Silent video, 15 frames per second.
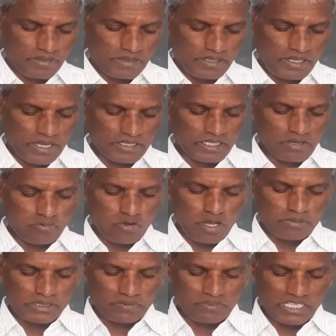The other
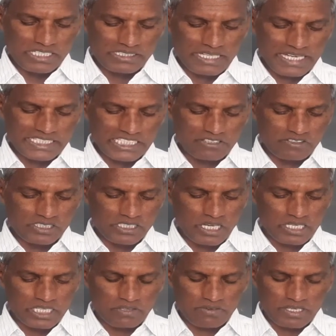forms of these adjectives
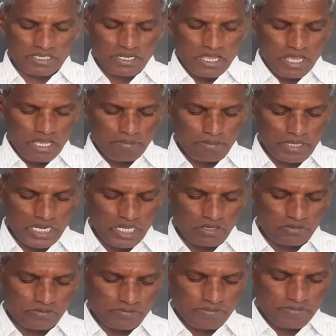are given
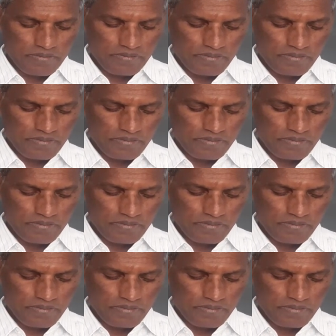below.